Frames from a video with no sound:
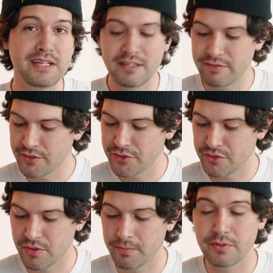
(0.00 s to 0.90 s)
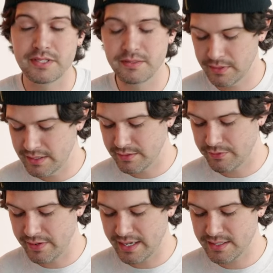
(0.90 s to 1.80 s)
ND filter from
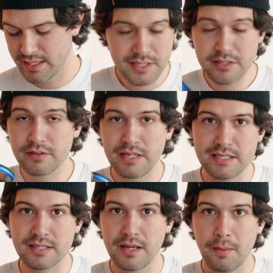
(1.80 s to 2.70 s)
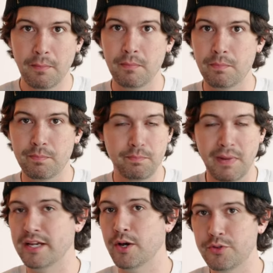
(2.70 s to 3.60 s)
PrimslensFX. This is
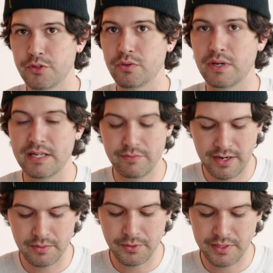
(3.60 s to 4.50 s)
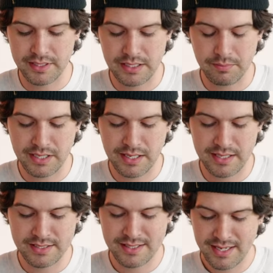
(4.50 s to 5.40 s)
my go-to variable ND
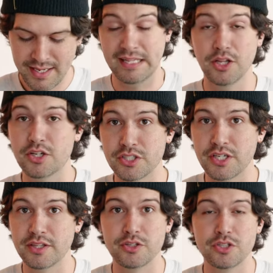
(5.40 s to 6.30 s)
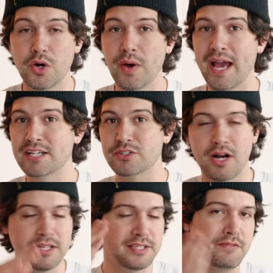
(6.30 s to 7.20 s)
because it looks good. There's no
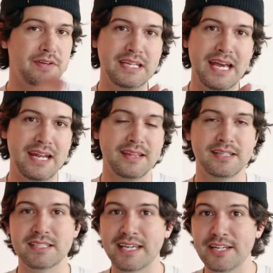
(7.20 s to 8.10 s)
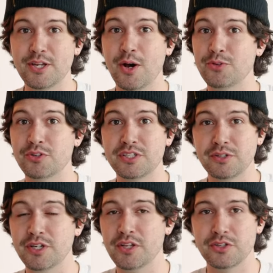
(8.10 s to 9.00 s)
X-crossing vignetting. The skin tones are
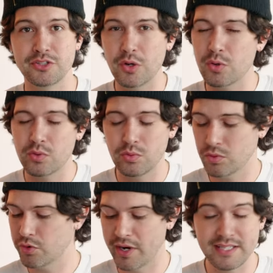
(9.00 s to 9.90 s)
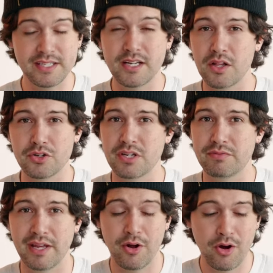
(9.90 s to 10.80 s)
still good. There's no crazy color
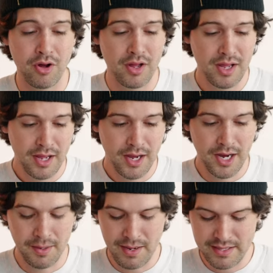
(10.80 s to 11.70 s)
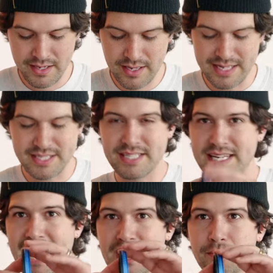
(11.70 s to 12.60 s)
shift at all. And then it's
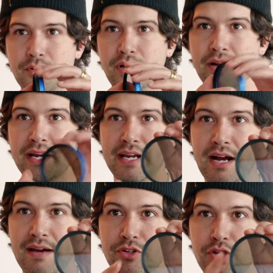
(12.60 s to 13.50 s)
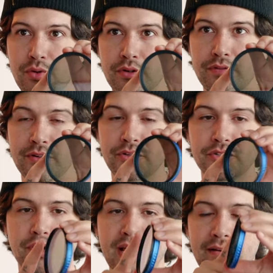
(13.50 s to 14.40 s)
stackable. Like right here, I have 2 of their
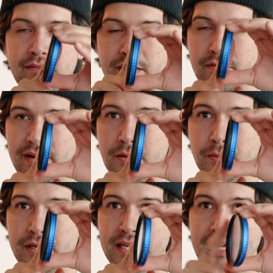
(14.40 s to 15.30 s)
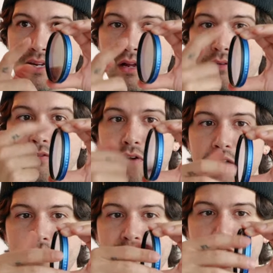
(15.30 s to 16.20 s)
filters. So I have the variable ND, and then on
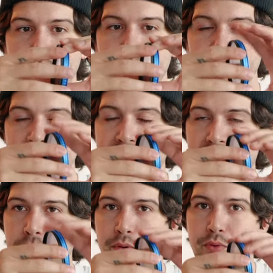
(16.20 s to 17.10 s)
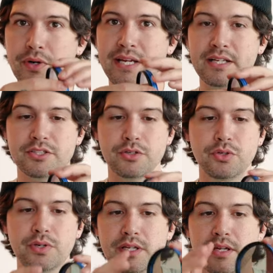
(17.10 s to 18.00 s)
front of it, you have a stackable ring. So
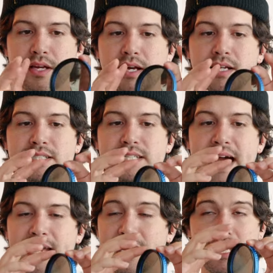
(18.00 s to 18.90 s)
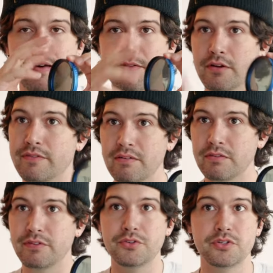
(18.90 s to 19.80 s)
you can stack any of their
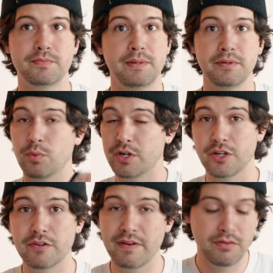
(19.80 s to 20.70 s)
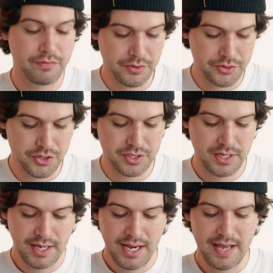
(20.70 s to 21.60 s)
favorite filters, maybe one of your favorite filters,
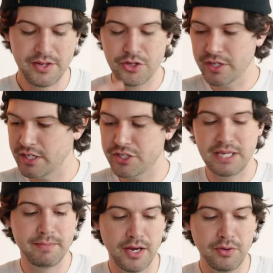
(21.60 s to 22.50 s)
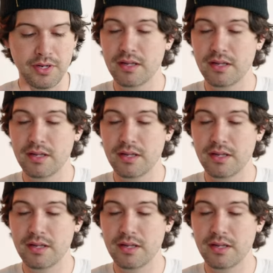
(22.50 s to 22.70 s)
and then you can just keep going.